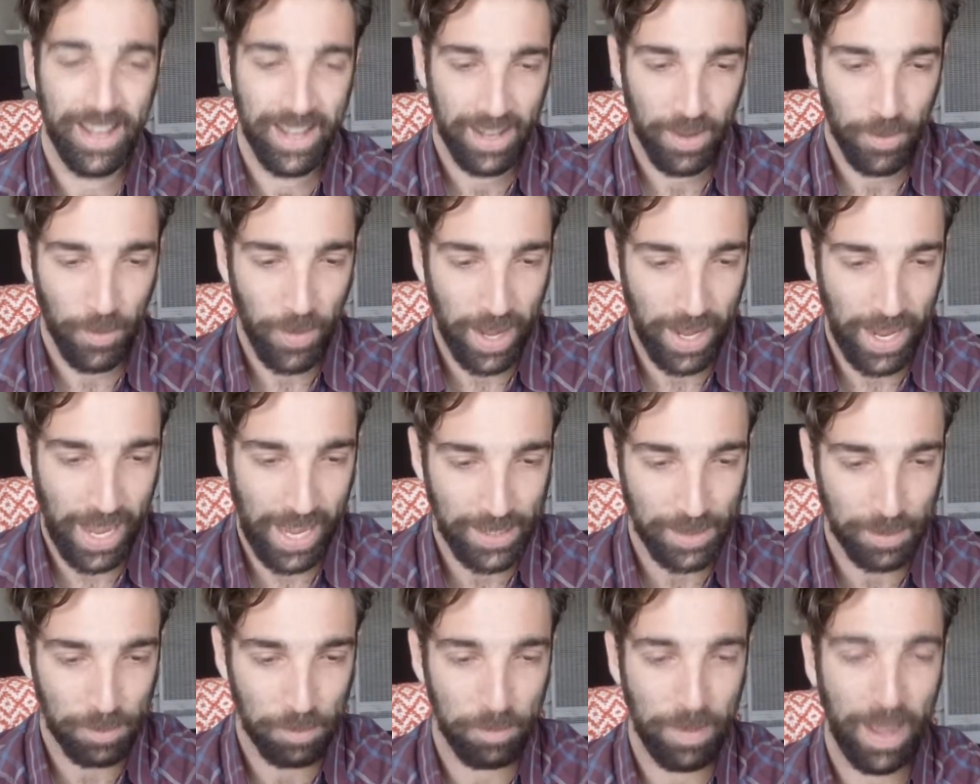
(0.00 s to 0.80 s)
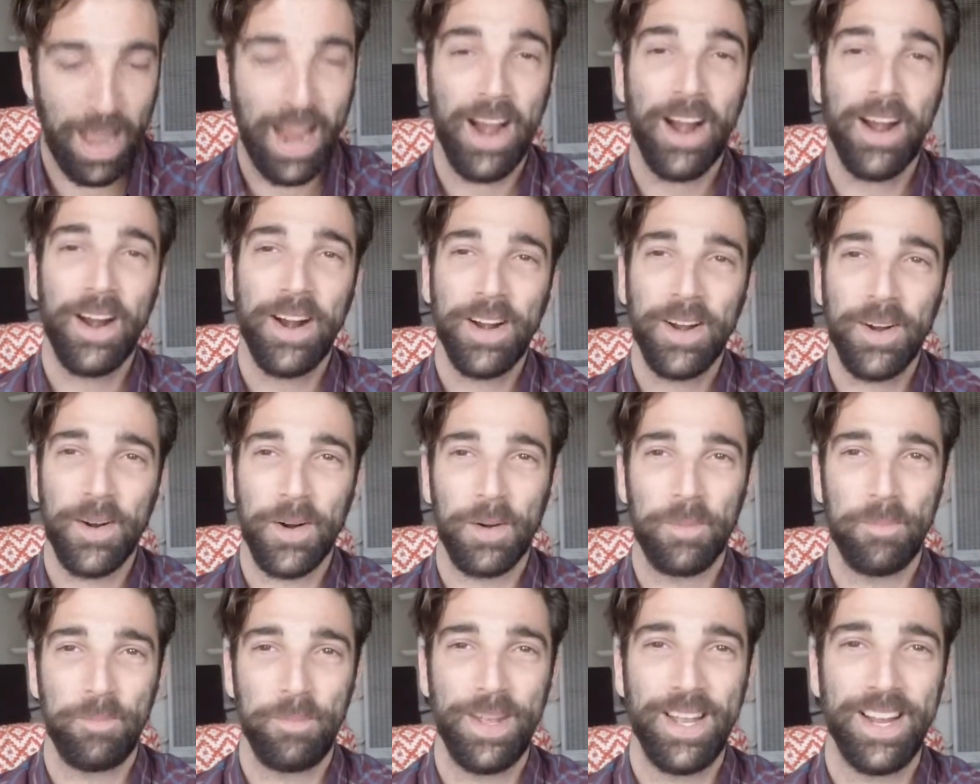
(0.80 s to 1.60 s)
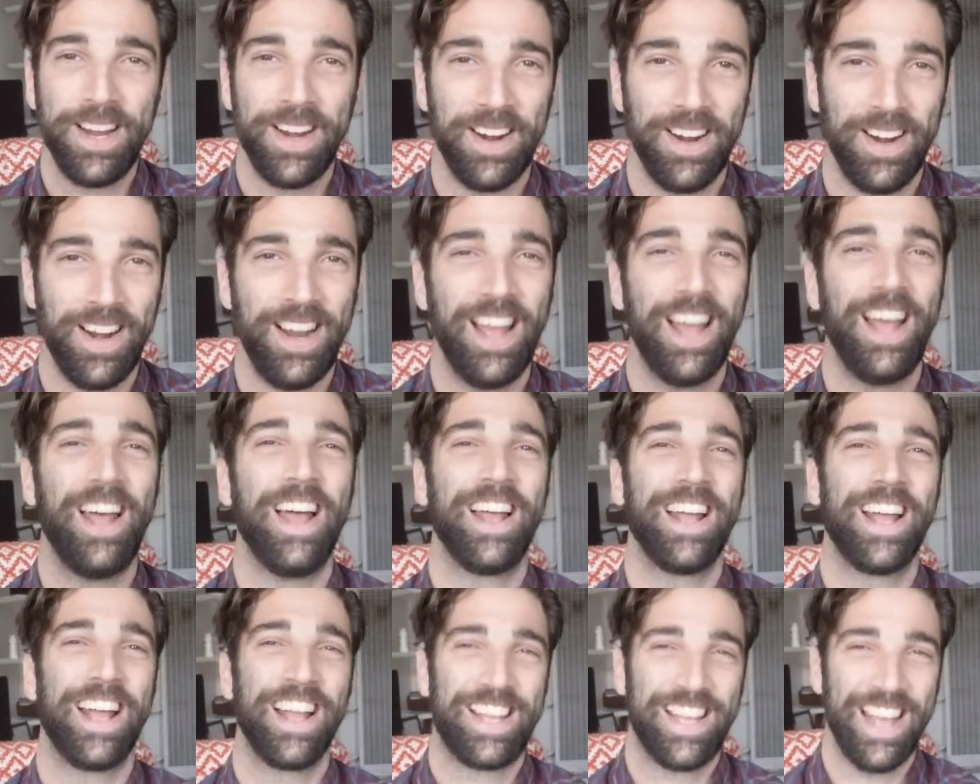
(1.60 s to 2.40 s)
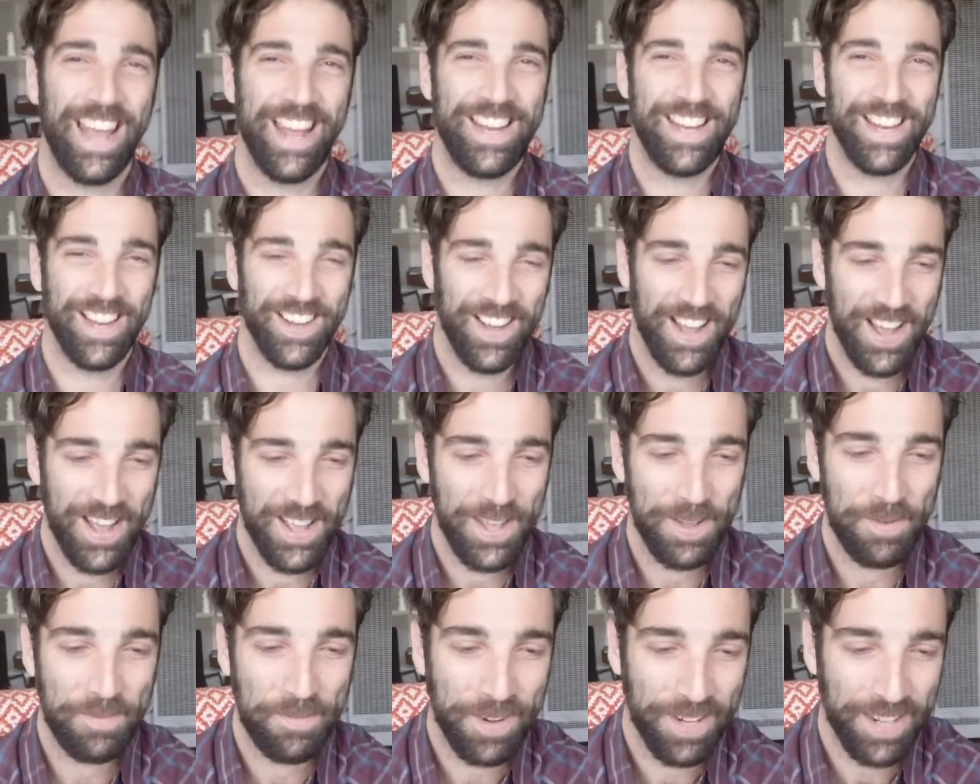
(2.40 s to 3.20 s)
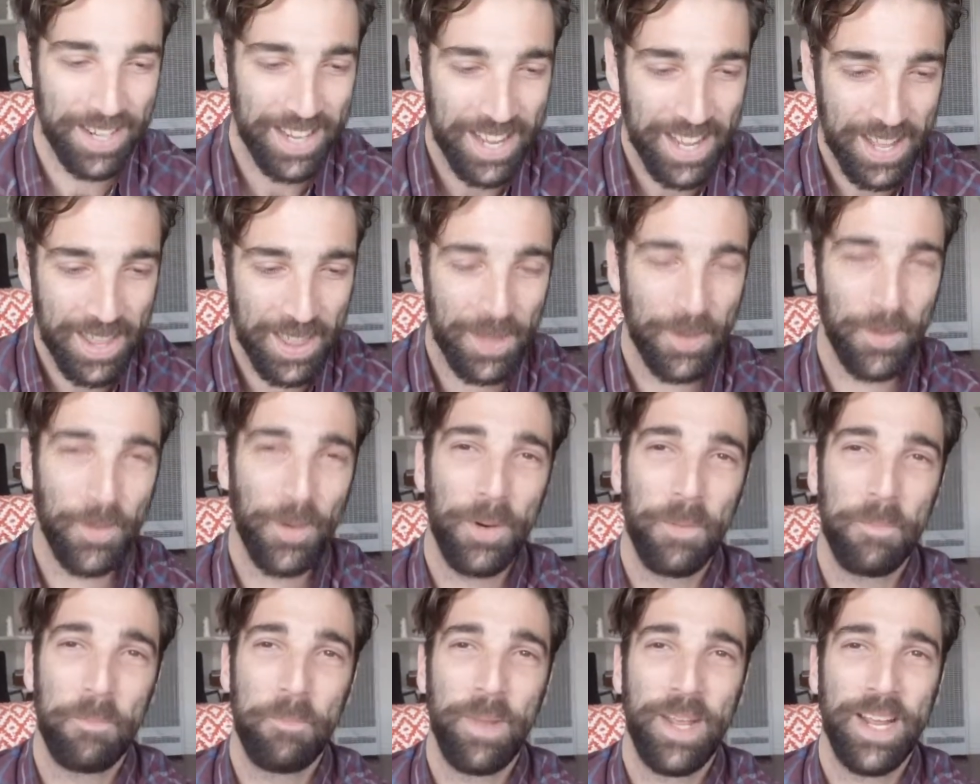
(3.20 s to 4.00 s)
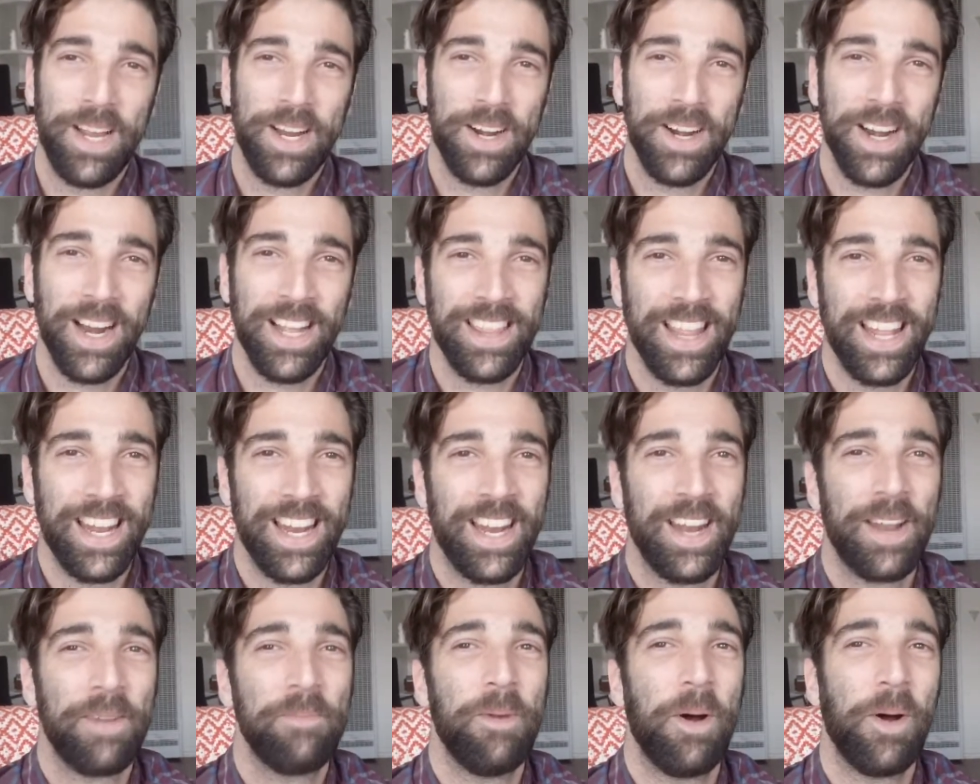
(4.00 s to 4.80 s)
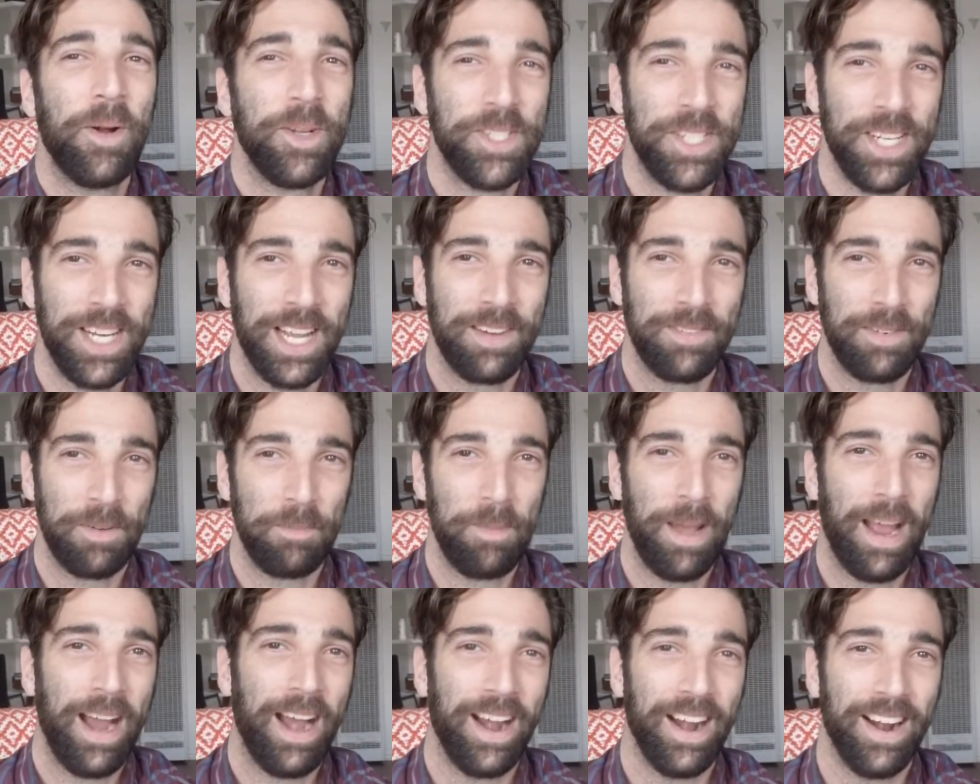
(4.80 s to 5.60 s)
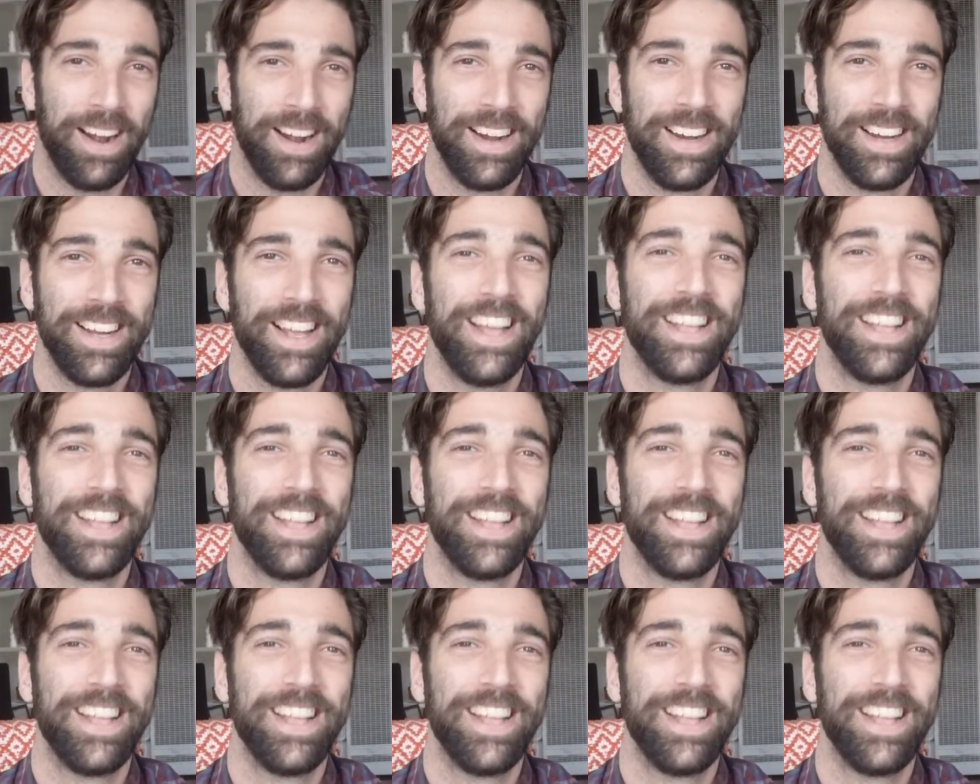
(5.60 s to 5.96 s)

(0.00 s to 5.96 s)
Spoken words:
Wait, as bear or beer? I can't tell. You put the word beer and then an emoji of a bear.